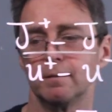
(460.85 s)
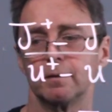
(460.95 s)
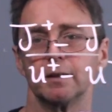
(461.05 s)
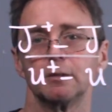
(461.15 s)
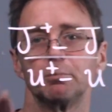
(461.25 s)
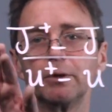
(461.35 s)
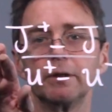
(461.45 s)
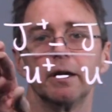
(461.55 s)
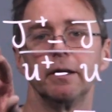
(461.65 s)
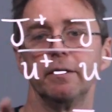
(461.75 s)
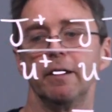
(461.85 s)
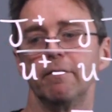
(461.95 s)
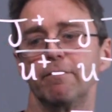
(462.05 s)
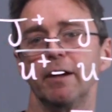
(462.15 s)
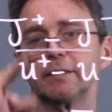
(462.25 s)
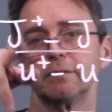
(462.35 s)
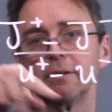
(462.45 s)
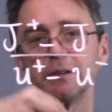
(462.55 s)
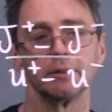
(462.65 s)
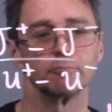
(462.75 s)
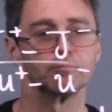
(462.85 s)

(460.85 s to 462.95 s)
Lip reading: Right, that's putting that in there and factorizing,